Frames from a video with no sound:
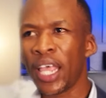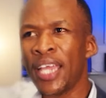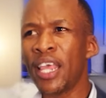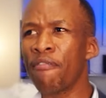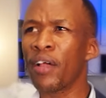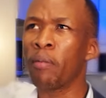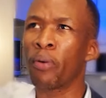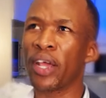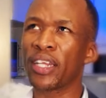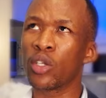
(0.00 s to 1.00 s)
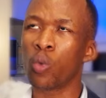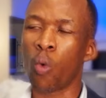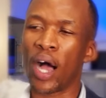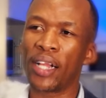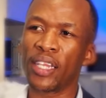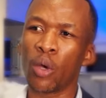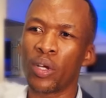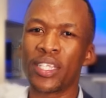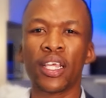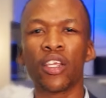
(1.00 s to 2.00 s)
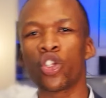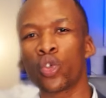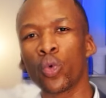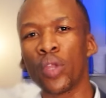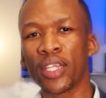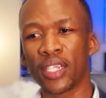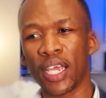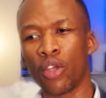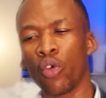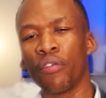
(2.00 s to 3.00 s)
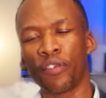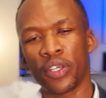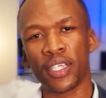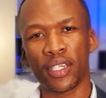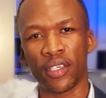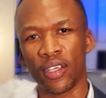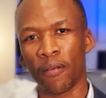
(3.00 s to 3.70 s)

and they fell pregnant while they were still a student in university.